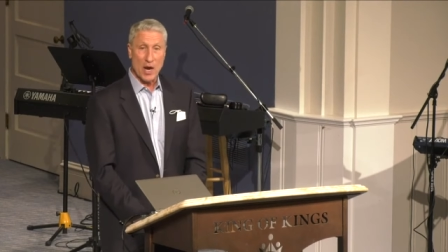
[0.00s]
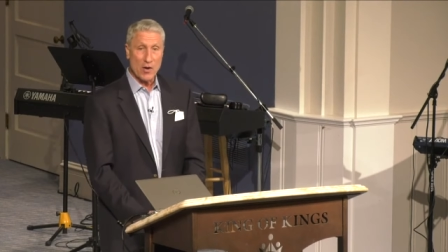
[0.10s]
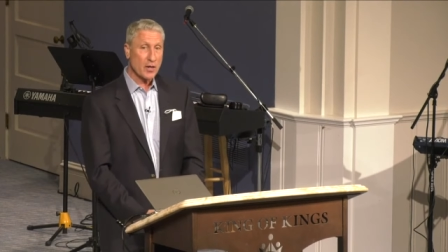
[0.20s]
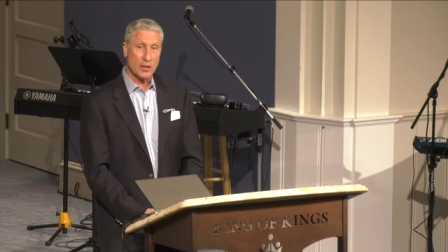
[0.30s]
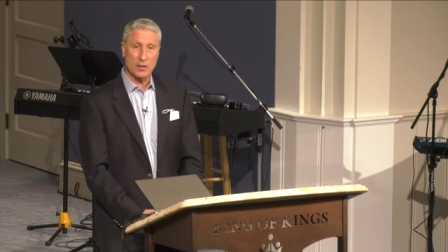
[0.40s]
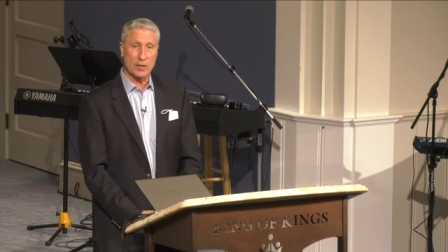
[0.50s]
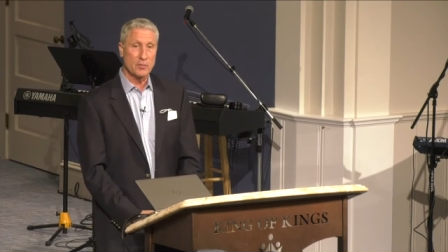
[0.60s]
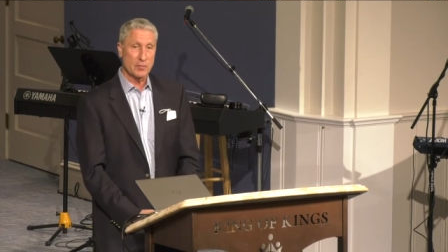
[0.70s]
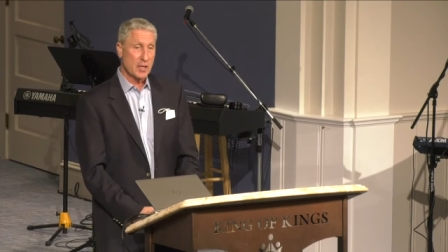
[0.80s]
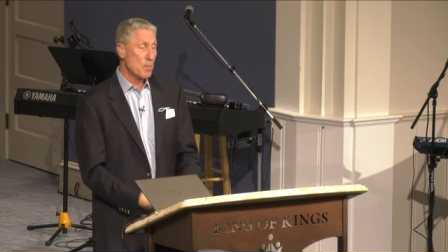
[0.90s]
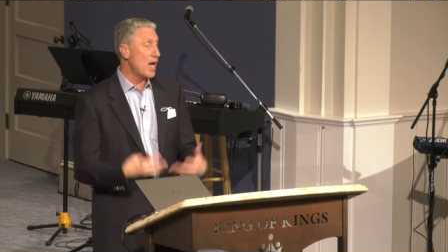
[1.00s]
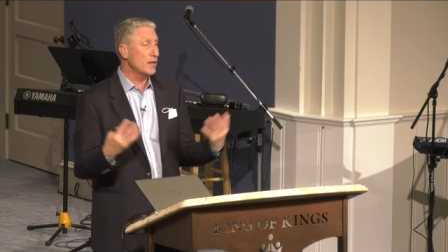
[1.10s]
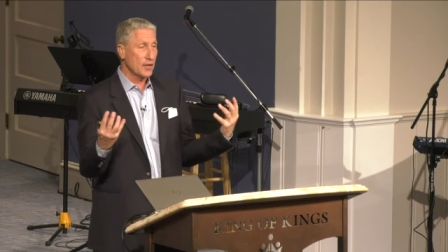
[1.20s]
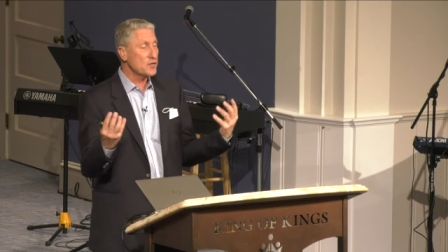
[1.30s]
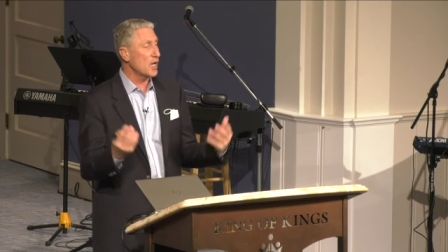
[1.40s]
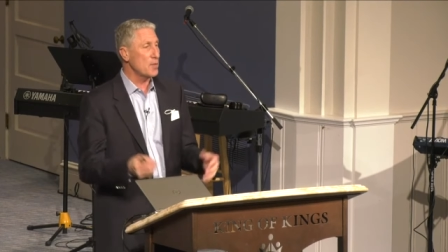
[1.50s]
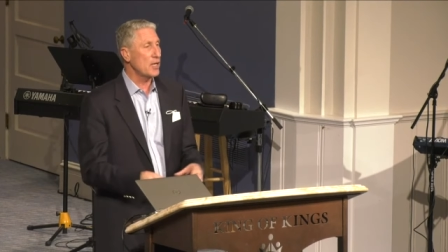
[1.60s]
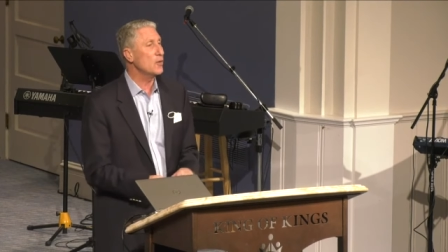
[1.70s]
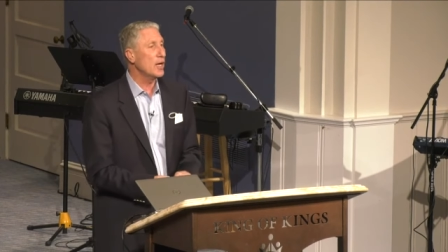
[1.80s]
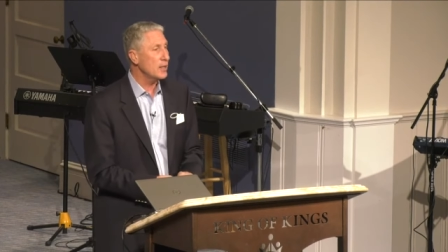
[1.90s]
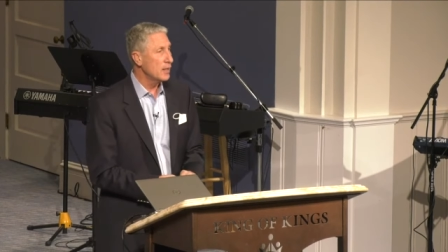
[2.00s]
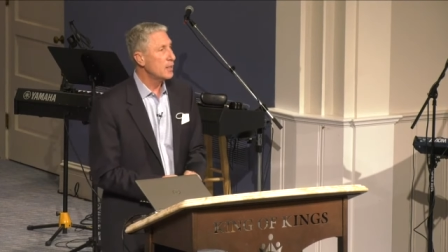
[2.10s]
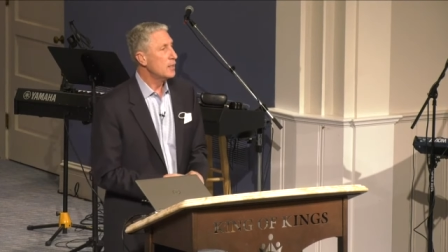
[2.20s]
America, in, in my lifetime anyway,